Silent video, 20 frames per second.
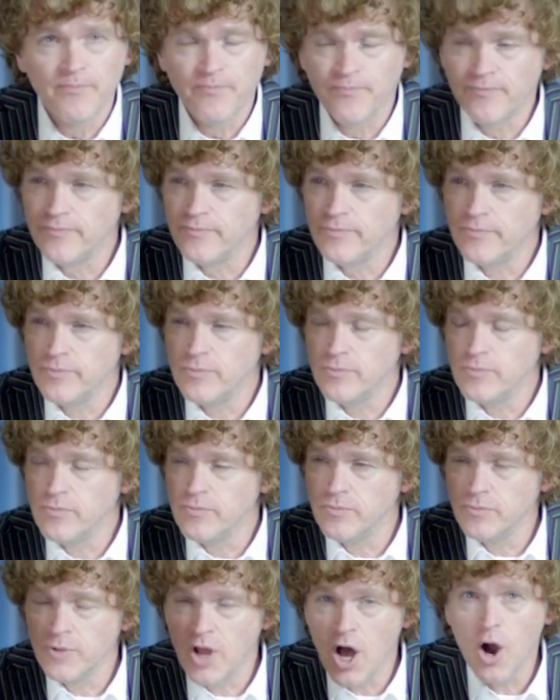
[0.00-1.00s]

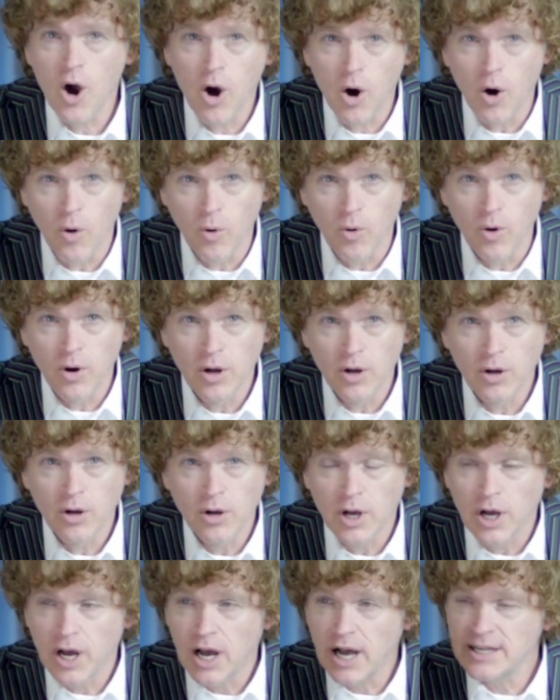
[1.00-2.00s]
no
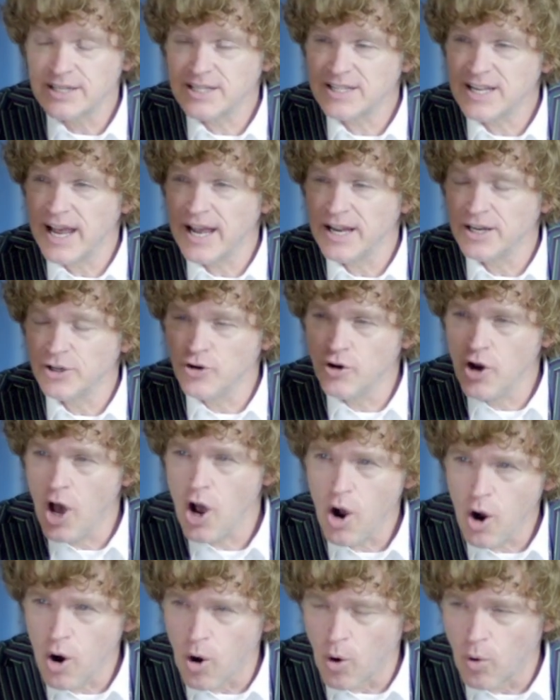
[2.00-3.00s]
I say
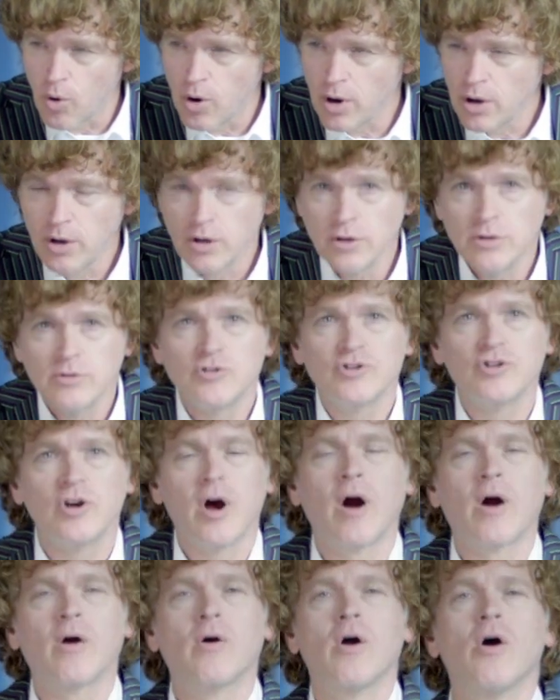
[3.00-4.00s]
no
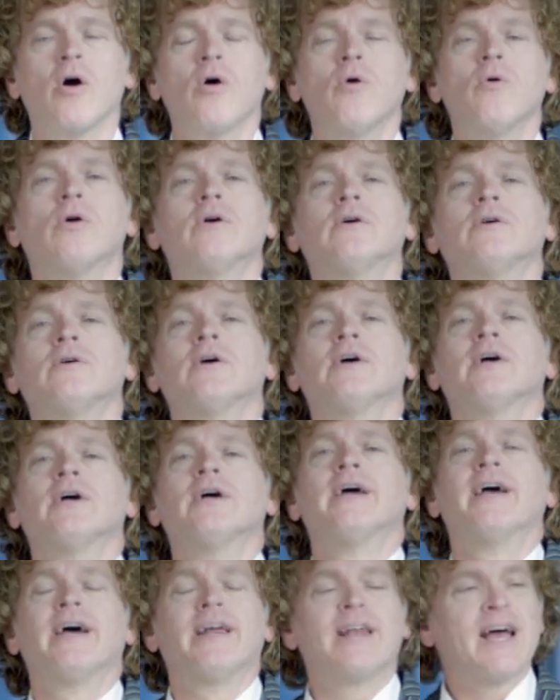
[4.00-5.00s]
sorrow
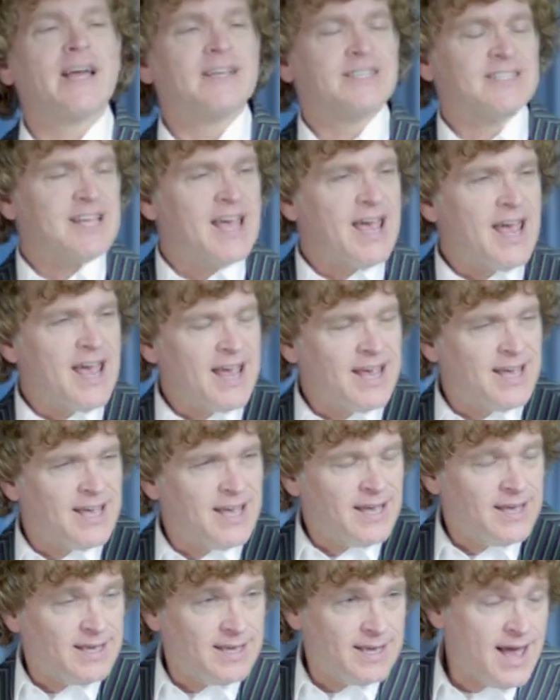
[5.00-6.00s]
and I say
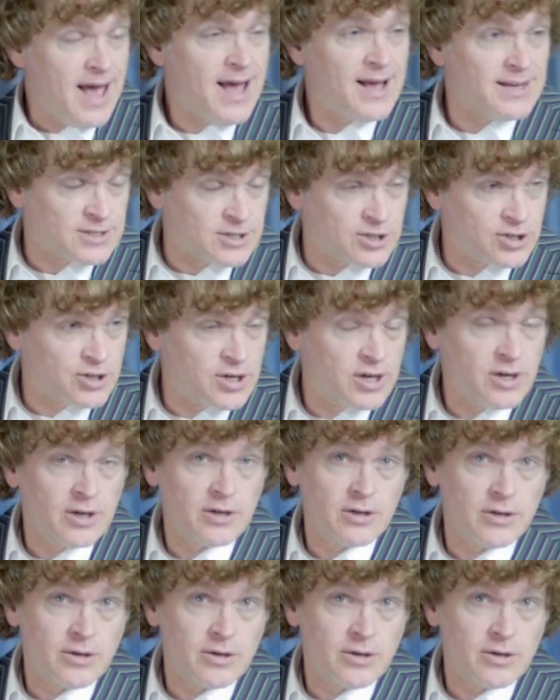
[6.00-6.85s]
yes